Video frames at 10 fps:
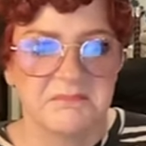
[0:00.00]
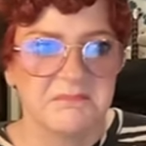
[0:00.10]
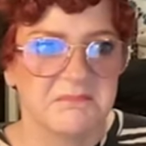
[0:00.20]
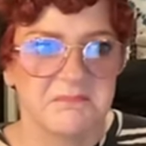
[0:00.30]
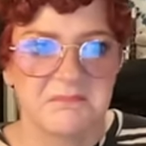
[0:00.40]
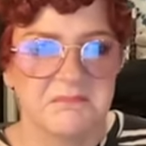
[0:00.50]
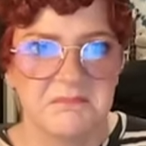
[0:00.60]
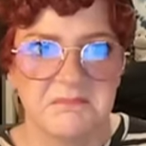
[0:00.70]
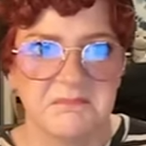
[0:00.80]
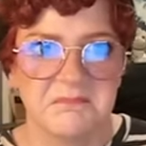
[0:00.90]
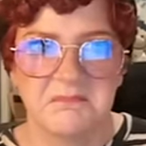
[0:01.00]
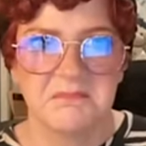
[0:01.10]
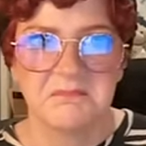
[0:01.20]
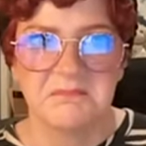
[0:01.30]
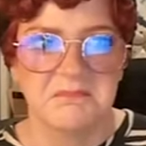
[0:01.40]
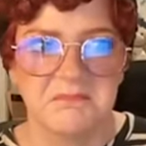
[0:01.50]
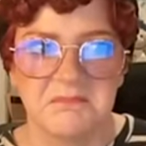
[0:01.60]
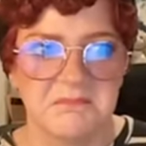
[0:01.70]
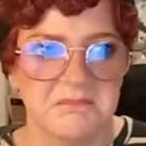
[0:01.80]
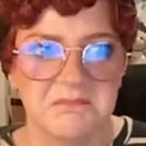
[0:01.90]

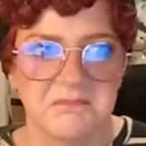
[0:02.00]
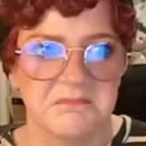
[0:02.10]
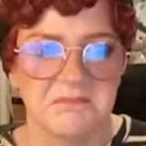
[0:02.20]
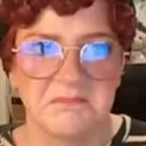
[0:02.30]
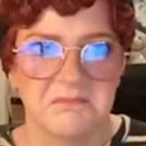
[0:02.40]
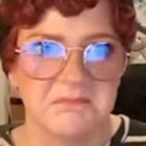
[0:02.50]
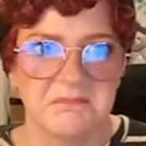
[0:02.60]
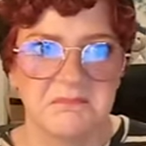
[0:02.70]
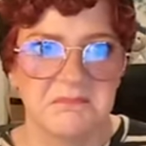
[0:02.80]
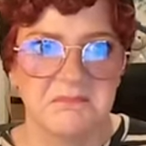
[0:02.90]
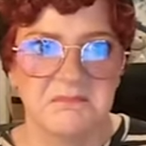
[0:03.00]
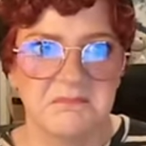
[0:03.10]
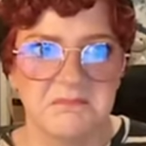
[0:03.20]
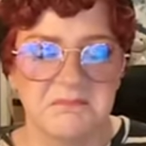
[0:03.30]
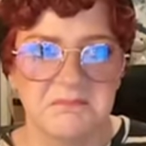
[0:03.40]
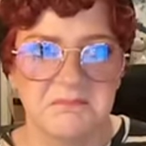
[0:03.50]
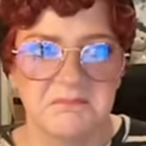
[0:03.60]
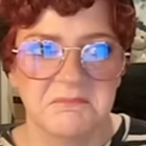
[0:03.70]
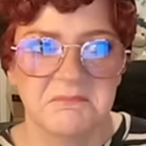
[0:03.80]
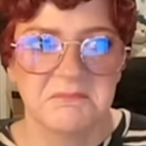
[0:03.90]

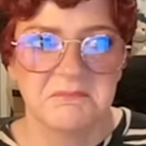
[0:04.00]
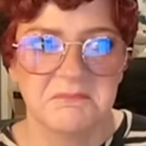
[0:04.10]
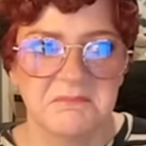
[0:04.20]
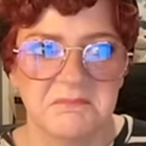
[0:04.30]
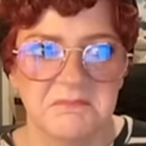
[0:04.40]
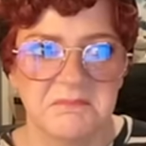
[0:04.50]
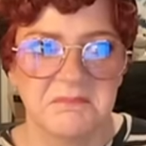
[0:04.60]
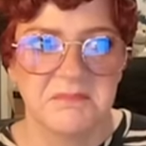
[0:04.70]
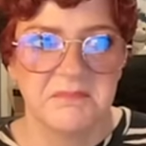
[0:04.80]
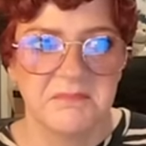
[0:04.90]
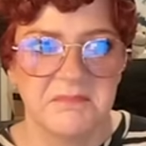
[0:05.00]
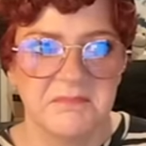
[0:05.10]
[no speech]